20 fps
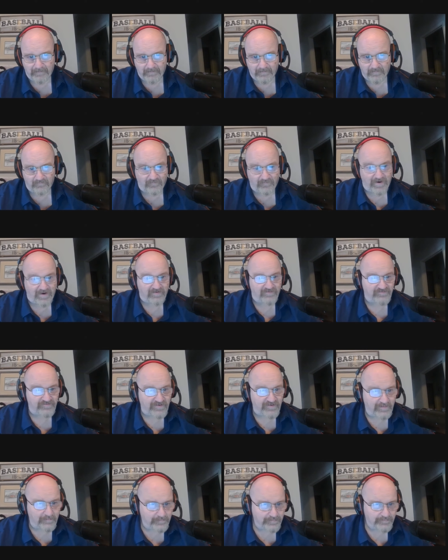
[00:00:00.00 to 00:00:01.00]
rise
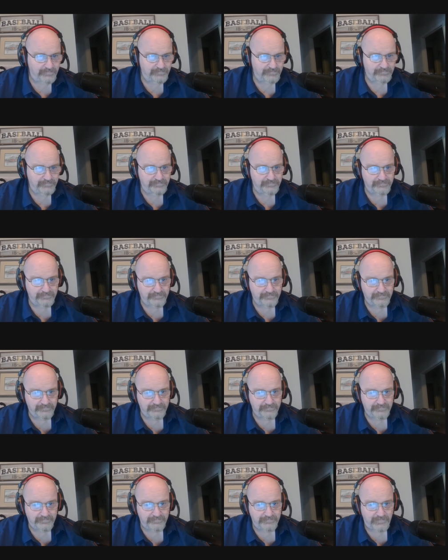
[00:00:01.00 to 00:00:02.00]
up,
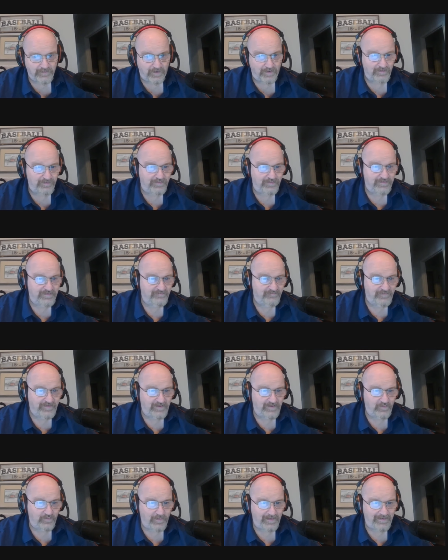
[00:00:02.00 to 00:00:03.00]
or you can
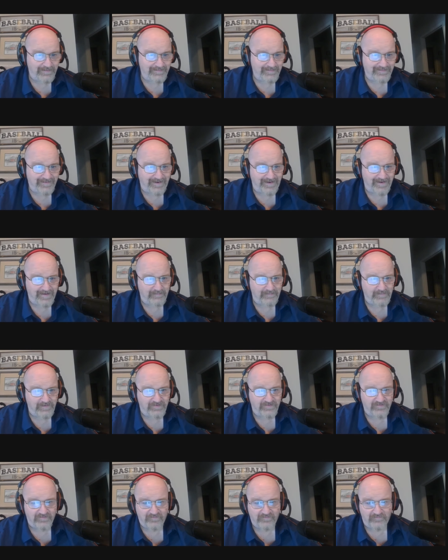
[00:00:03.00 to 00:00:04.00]
fade away and die
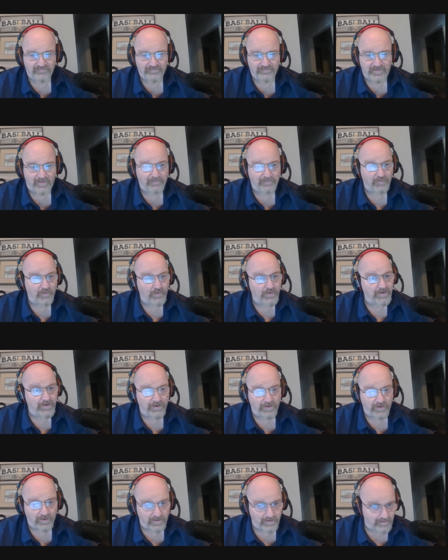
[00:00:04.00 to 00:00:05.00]
because of a broken
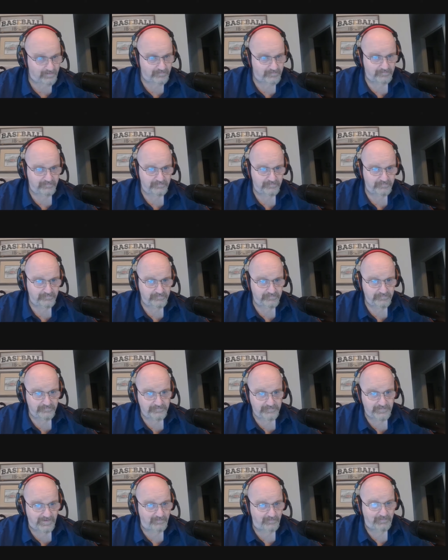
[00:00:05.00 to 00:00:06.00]
heart.
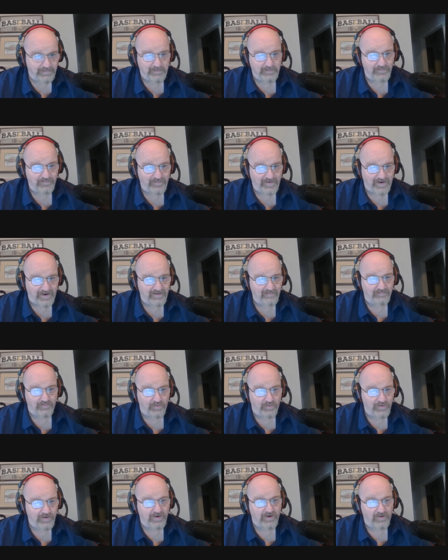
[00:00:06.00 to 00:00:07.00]
And people die of
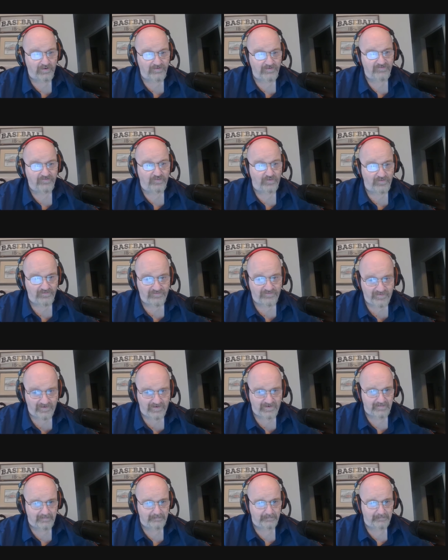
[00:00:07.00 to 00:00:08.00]
broken hearts all the
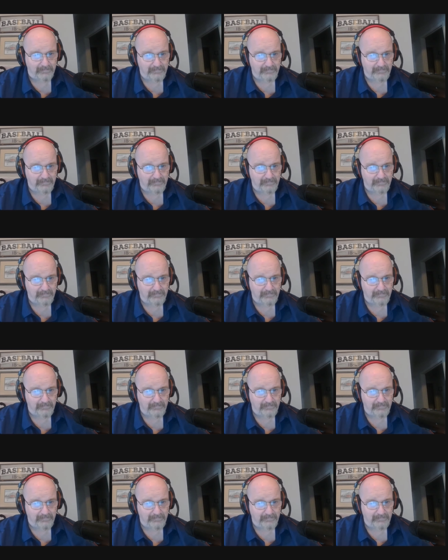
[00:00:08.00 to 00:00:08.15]
time.